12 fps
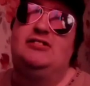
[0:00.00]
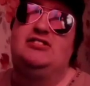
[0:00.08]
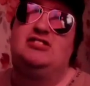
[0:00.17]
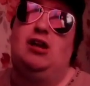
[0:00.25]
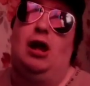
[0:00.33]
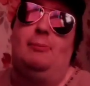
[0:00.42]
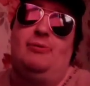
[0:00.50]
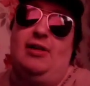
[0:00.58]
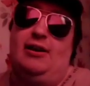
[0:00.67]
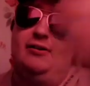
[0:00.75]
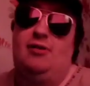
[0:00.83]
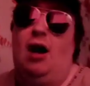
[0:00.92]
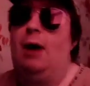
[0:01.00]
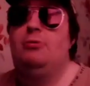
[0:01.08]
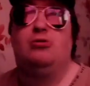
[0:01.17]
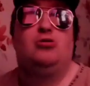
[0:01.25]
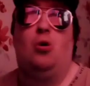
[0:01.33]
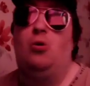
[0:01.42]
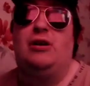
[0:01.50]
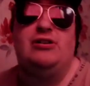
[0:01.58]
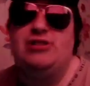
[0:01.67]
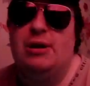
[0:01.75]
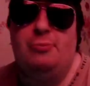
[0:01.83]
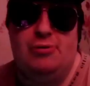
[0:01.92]
Slappy things. I'm just talking
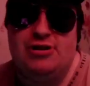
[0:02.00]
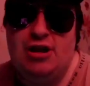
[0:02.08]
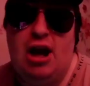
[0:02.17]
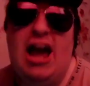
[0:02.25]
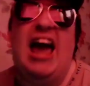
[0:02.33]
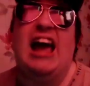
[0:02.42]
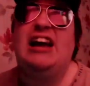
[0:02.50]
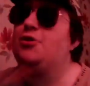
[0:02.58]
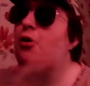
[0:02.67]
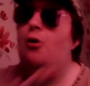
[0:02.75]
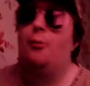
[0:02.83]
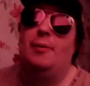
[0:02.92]
gibberish. Ignore